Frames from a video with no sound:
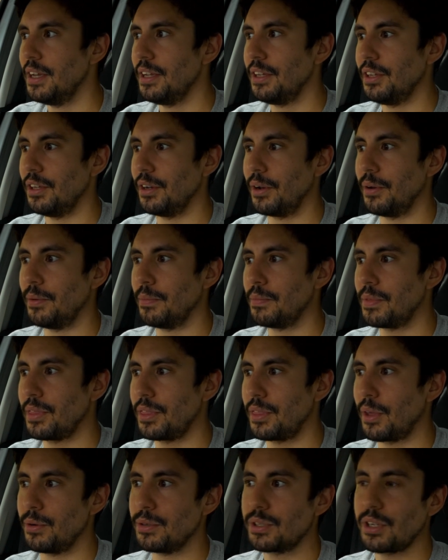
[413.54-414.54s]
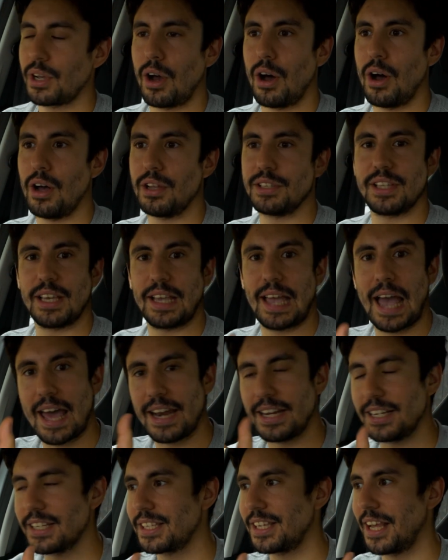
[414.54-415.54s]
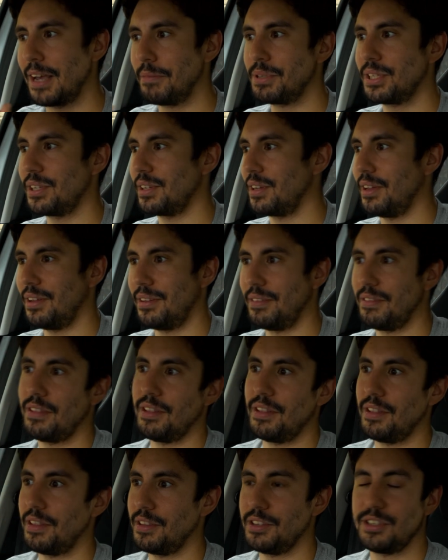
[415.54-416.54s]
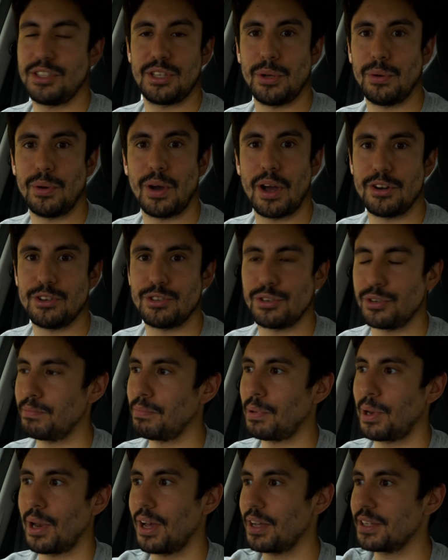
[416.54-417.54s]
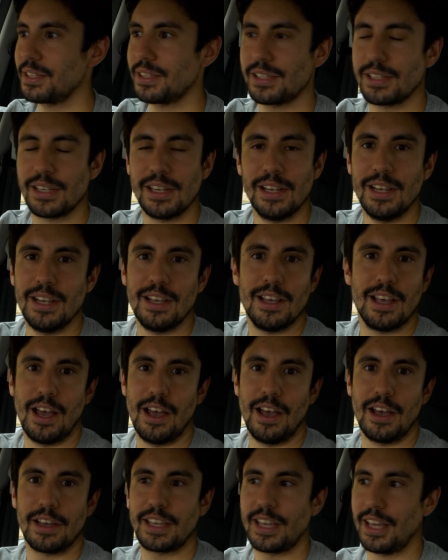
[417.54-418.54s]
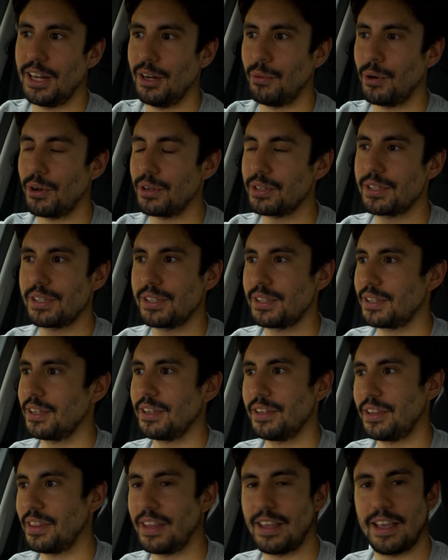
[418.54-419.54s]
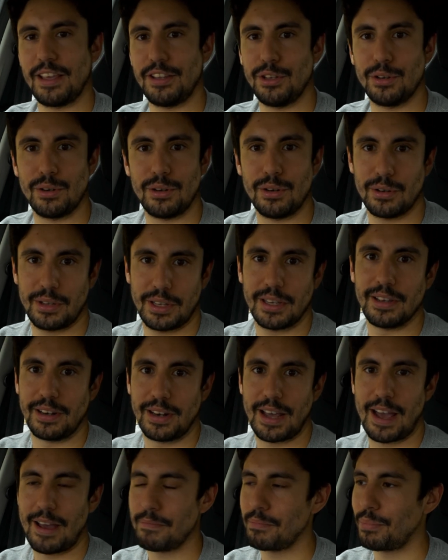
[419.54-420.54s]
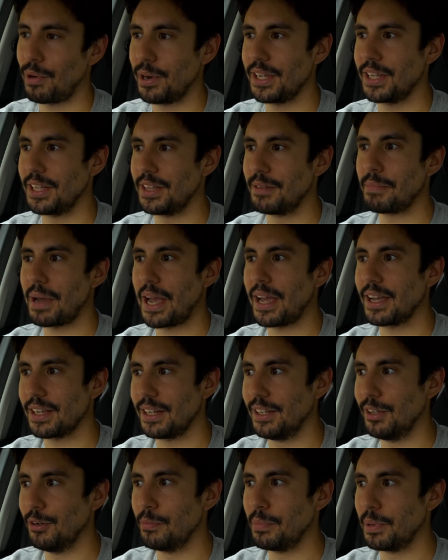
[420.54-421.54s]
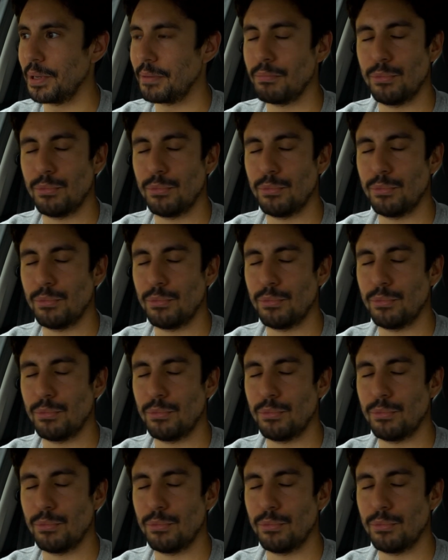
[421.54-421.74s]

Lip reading: you know, those cars that can accept 200 plus kilowatts, that you're looking at breaking the bank a little bit